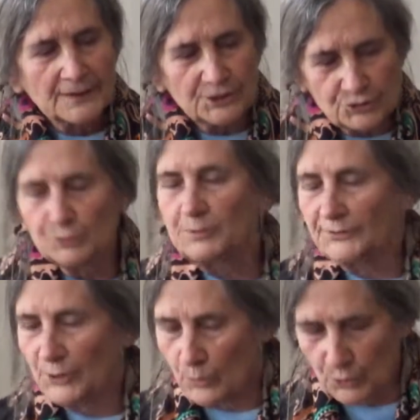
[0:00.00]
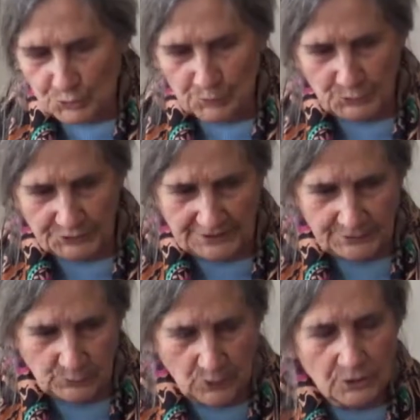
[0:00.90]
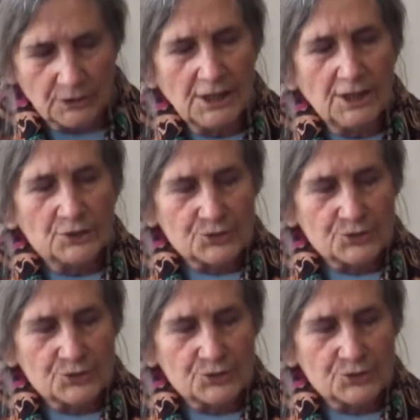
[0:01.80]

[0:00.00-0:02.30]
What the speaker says: It should be the role to protect all.